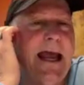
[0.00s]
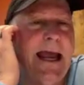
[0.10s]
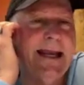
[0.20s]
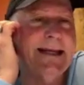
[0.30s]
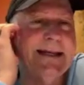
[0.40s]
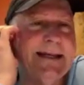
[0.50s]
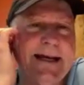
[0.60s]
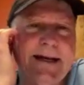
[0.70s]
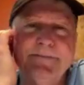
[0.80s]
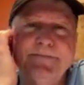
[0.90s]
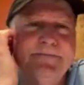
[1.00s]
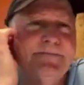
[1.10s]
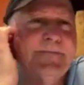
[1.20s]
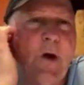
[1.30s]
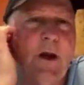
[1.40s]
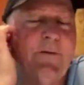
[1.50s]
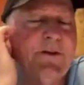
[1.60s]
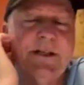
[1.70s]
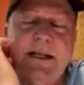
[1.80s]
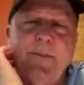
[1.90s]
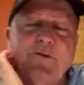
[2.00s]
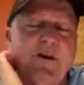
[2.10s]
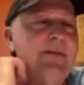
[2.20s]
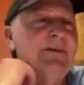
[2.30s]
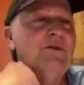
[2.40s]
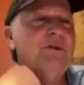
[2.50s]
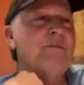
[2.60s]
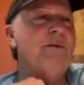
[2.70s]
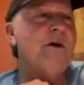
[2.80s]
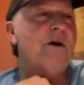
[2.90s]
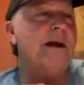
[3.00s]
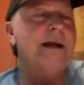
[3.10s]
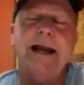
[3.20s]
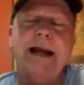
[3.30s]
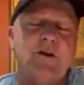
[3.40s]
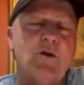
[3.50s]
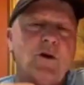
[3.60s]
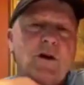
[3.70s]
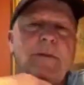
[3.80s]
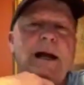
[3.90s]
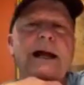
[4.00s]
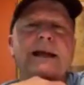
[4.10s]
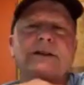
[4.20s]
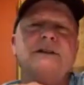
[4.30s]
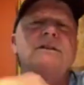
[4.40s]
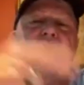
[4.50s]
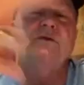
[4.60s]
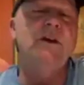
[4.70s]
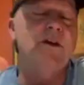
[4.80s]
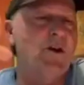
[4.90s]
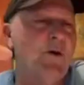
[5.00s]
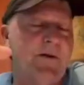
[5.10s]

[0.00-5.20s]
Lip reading: And all of a sudden, I'm driving through the park, and out of the corner of my eye, I can see this figure